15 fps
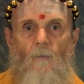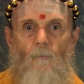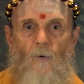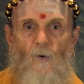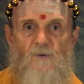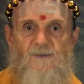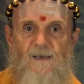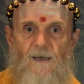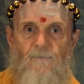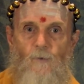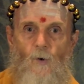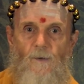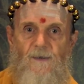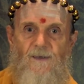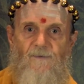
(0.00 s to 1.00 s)
Most have
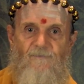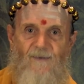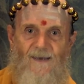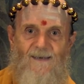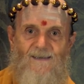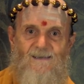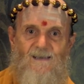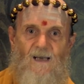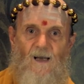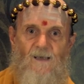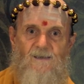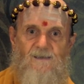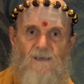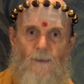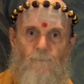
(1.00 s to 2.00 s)
only the vaguest
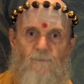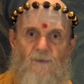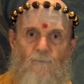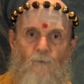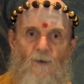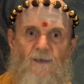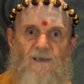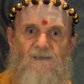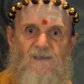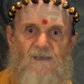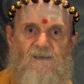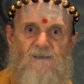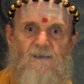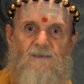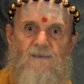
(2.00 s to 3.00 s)
concept of what
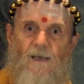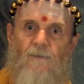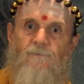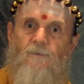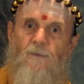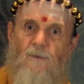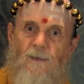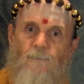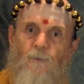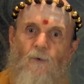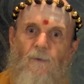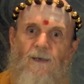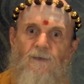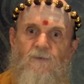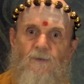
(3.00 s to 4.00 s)
existence after
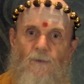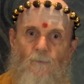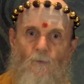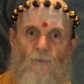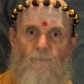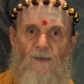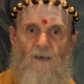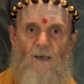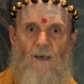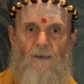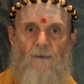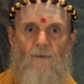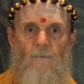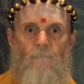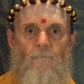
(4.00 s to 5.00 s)
liberation would be like.